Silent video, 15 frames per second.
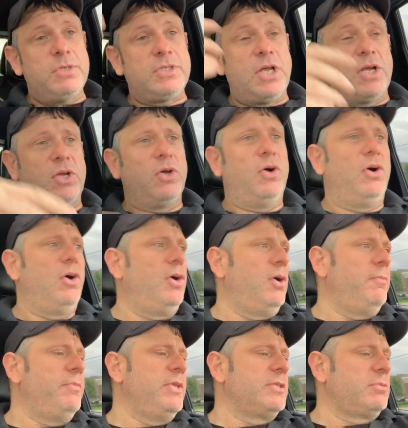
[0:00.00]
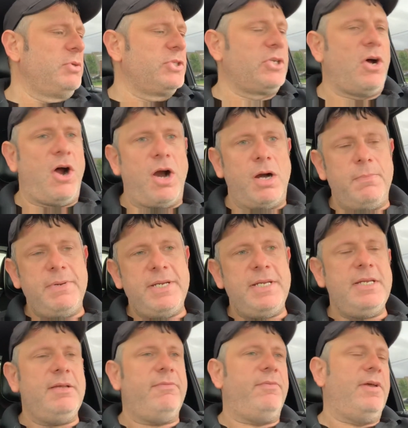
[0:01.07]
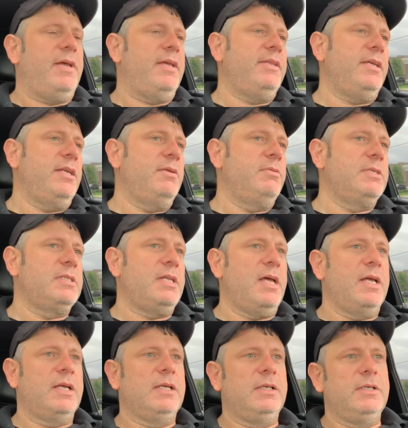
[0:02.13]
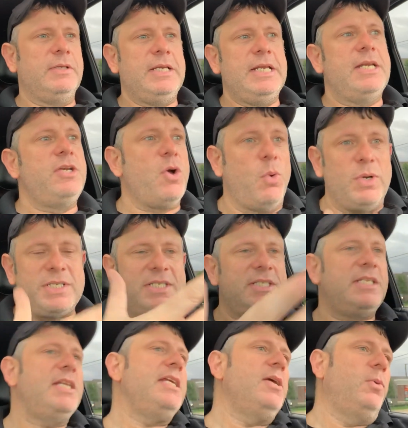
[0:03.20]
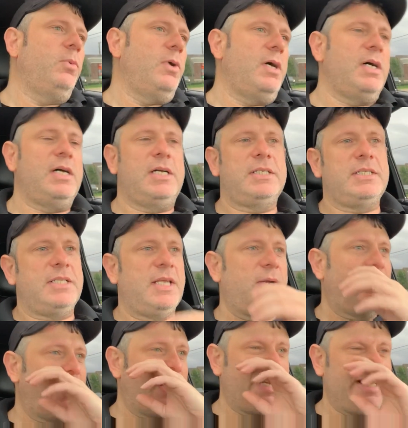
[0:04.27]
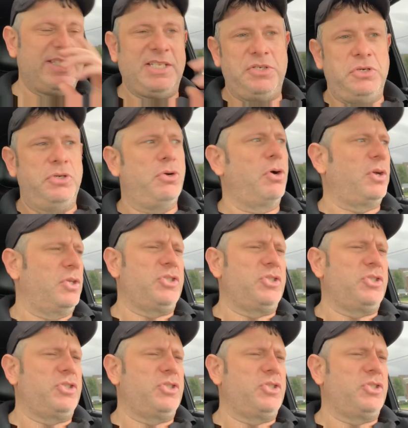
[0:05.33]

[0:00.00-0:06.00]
was like, "Oh, um, this was an RBE event," and then he was like, uh, "He didn't know what city it was," and they were like, "It's in New York."